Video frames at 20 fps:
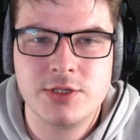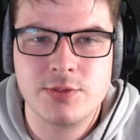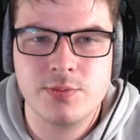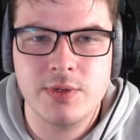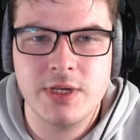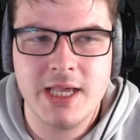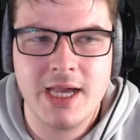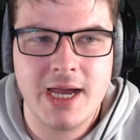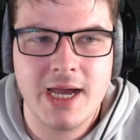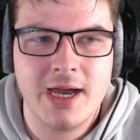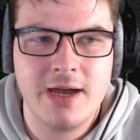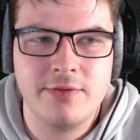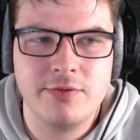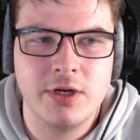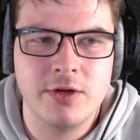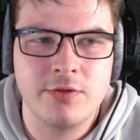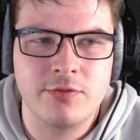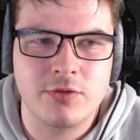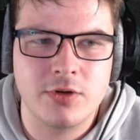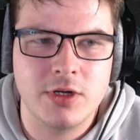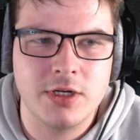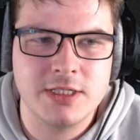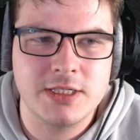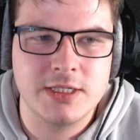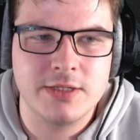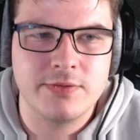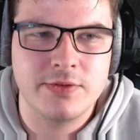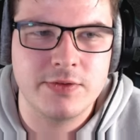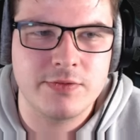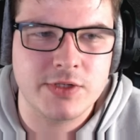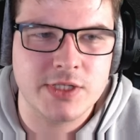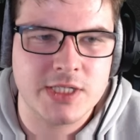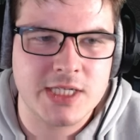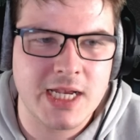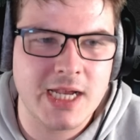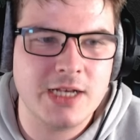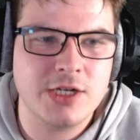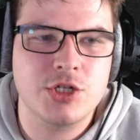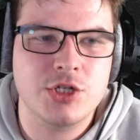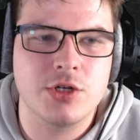we have a variety of different
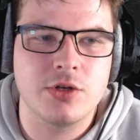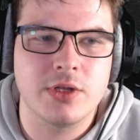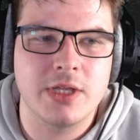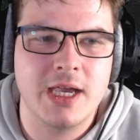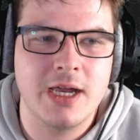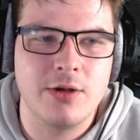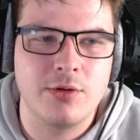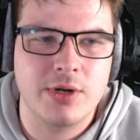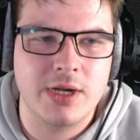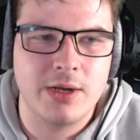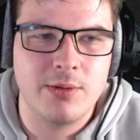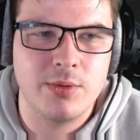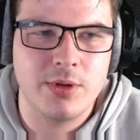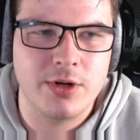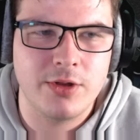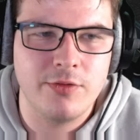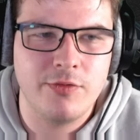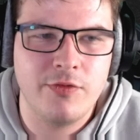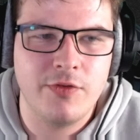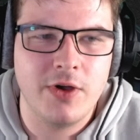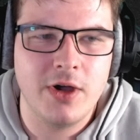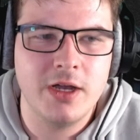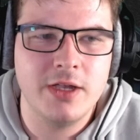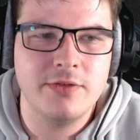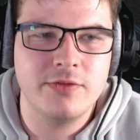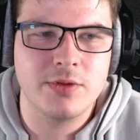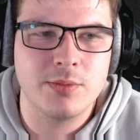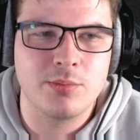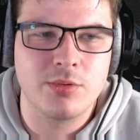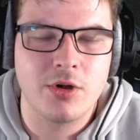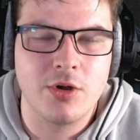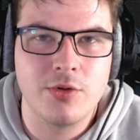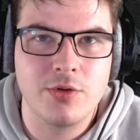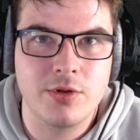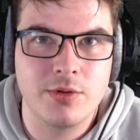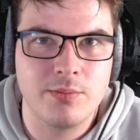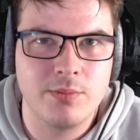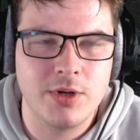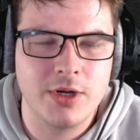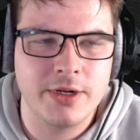tanks. You've got the Hellcat 105, the
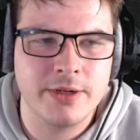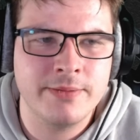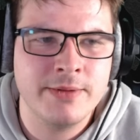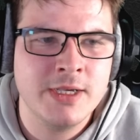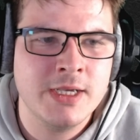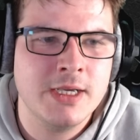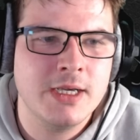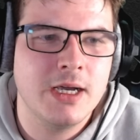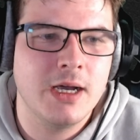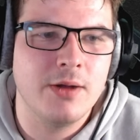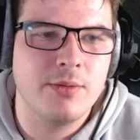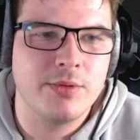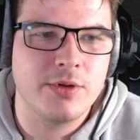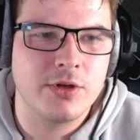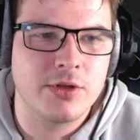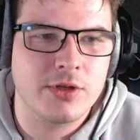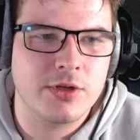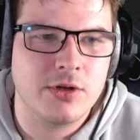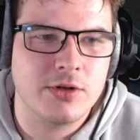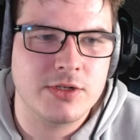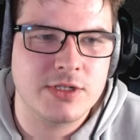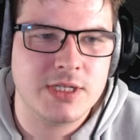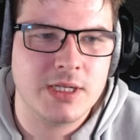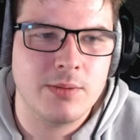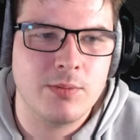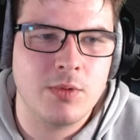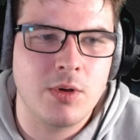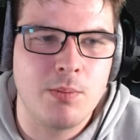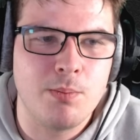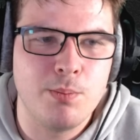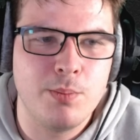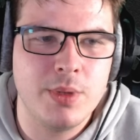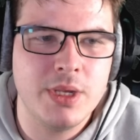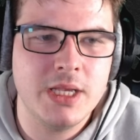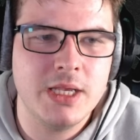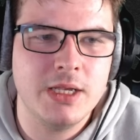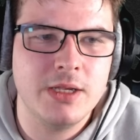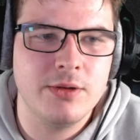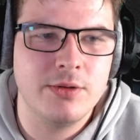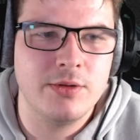broken one, we've got the Concept
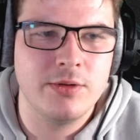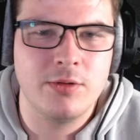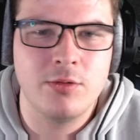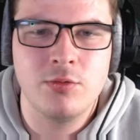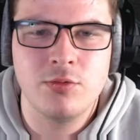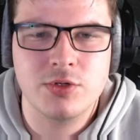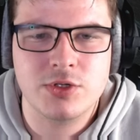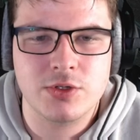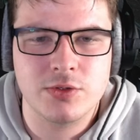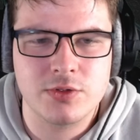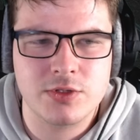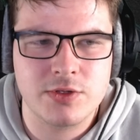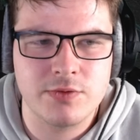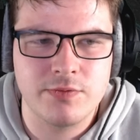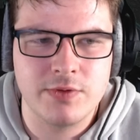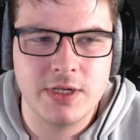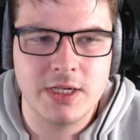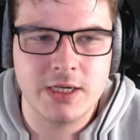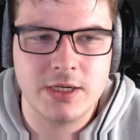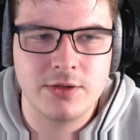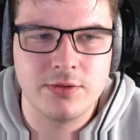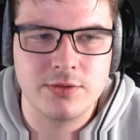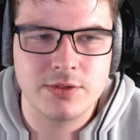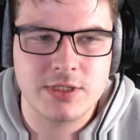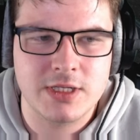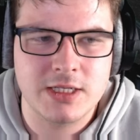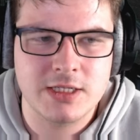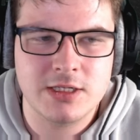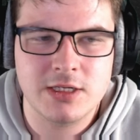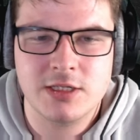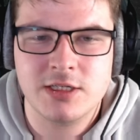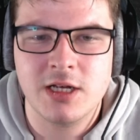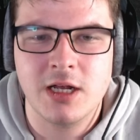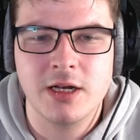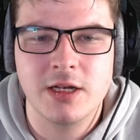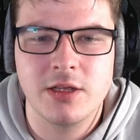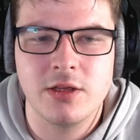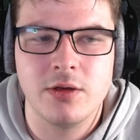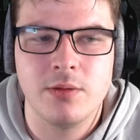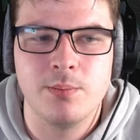1B, all sorts of vehicles. There's a
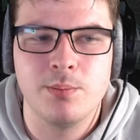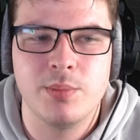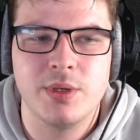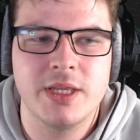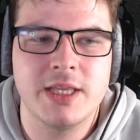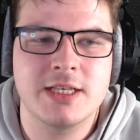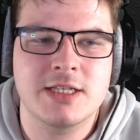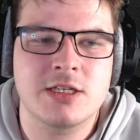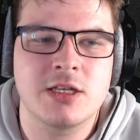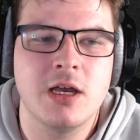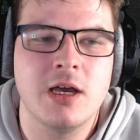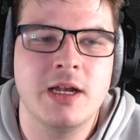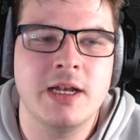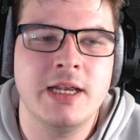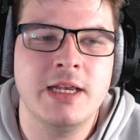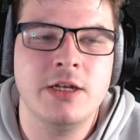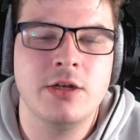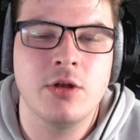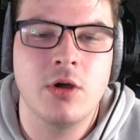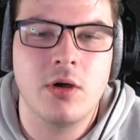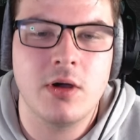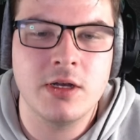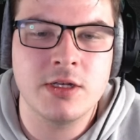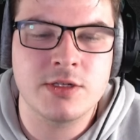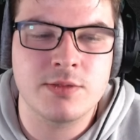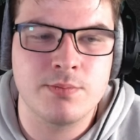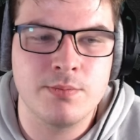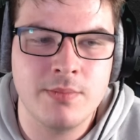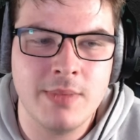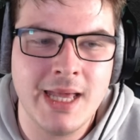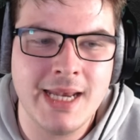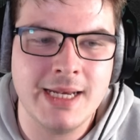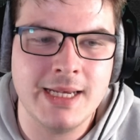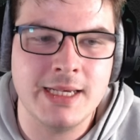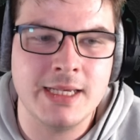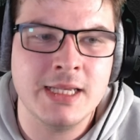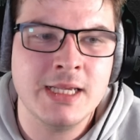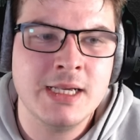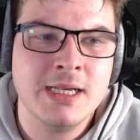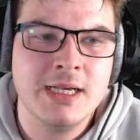ton of them, but there's certainly not as
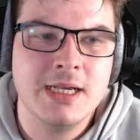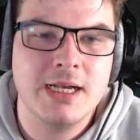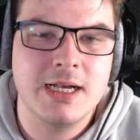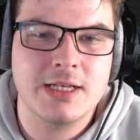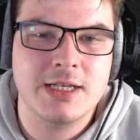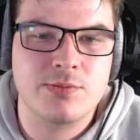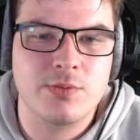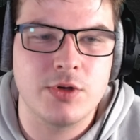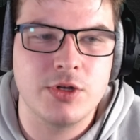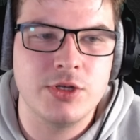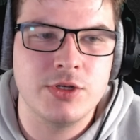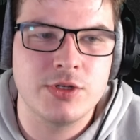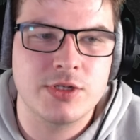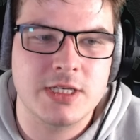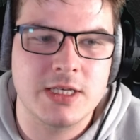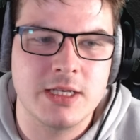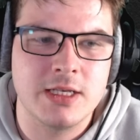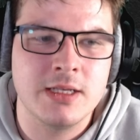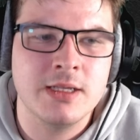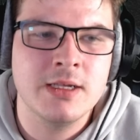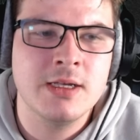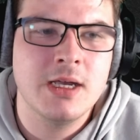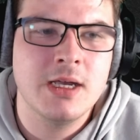many as what you see